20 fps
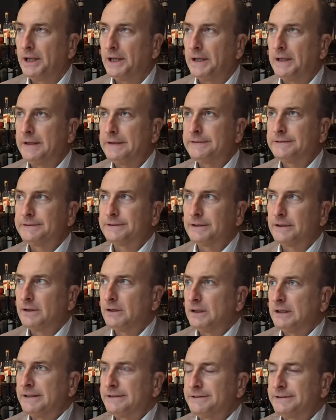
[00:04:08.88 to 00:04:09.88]
It's
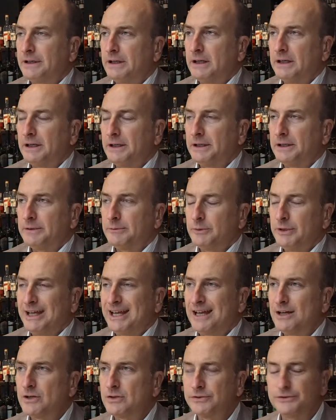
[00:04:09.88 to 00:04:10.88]
let's say we
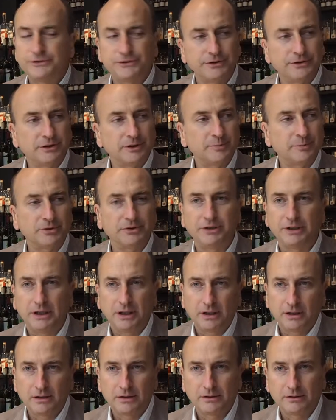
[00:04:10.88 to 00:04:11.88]
can consider
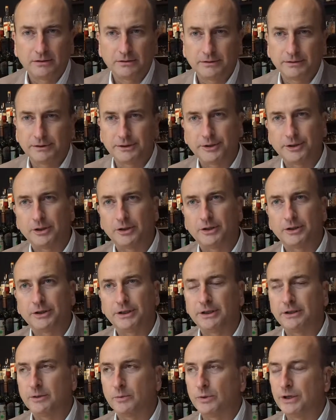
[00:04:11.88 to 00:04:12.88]
boutique
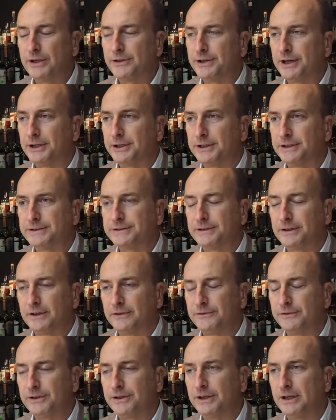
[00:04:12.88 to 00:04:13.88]
in the way that it's
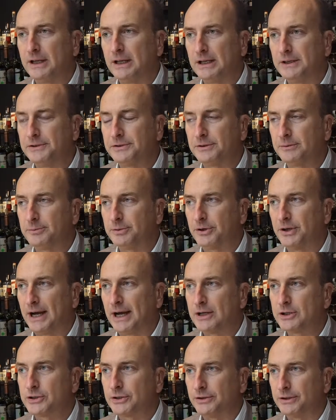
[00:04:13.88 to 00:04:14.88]
a very little
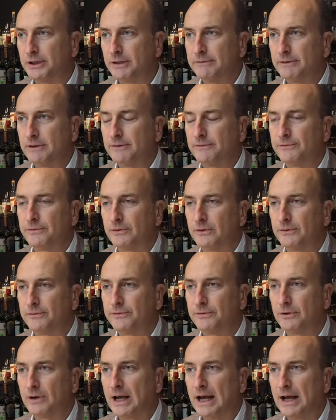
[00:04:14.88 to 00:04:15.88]
production. Even
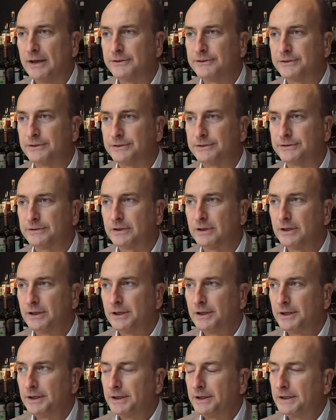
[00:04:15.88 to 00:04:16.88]
for us,
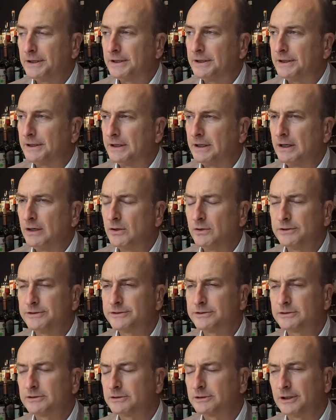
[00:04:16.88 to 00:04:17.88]
it
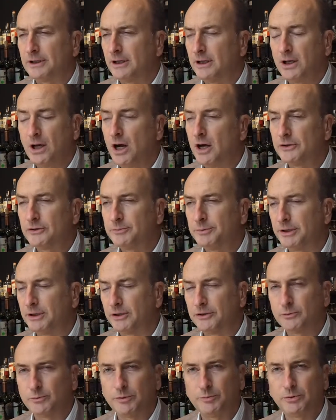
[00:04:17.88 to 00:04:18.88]
looks a lot
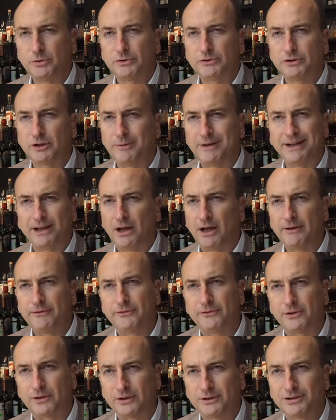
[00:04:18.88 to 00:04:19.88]
because we put so many
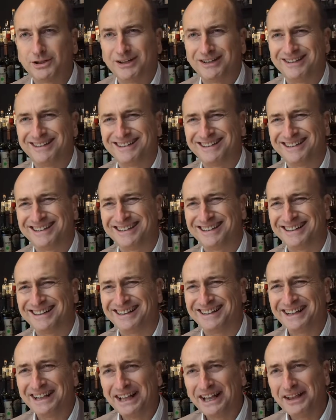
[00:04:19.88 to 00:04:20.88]
effort
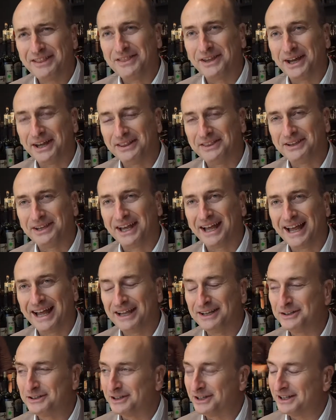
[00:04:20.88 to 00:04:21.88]
at the
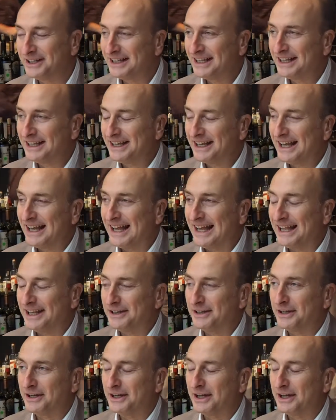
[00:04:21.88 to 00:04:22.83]
end, and